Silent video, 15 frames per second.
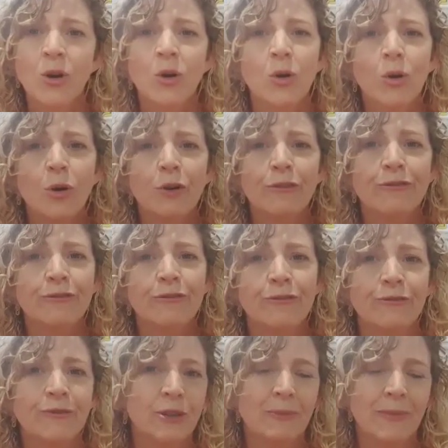Or
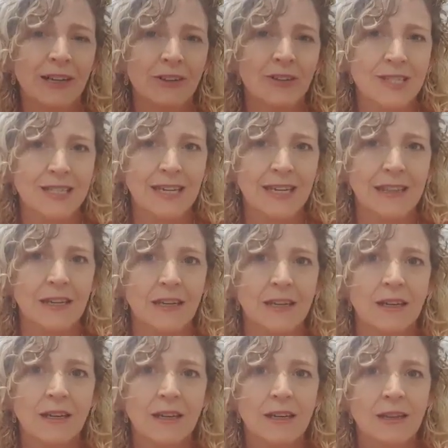you may not see
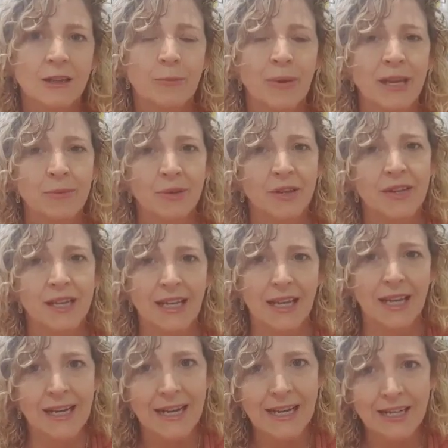the people and the
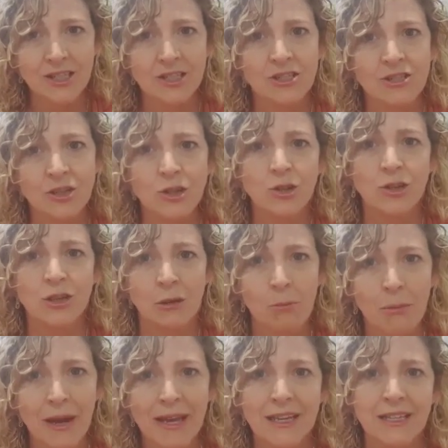connections that you
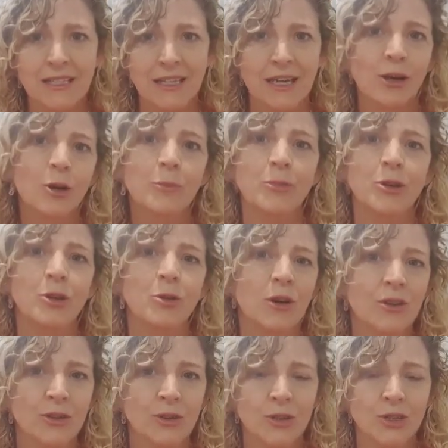can make to help you
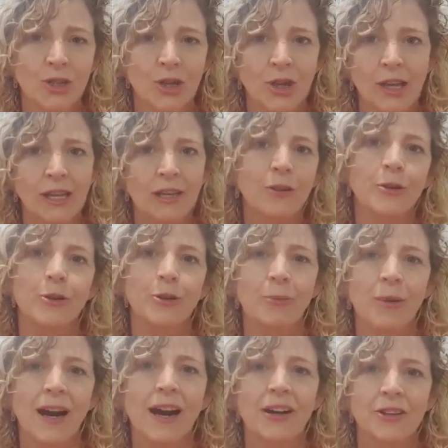on your journey and on your
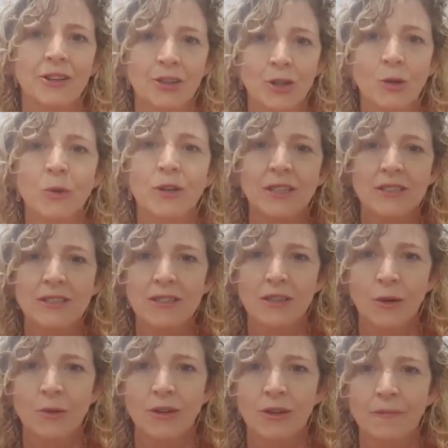path that you're wanting to
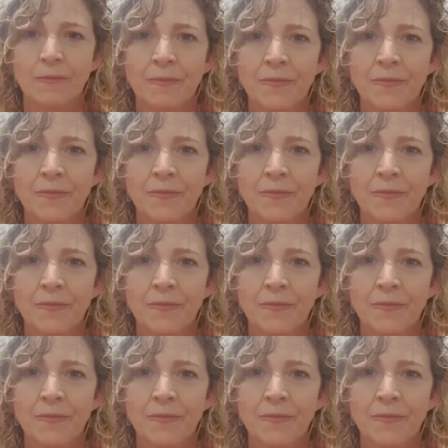go on.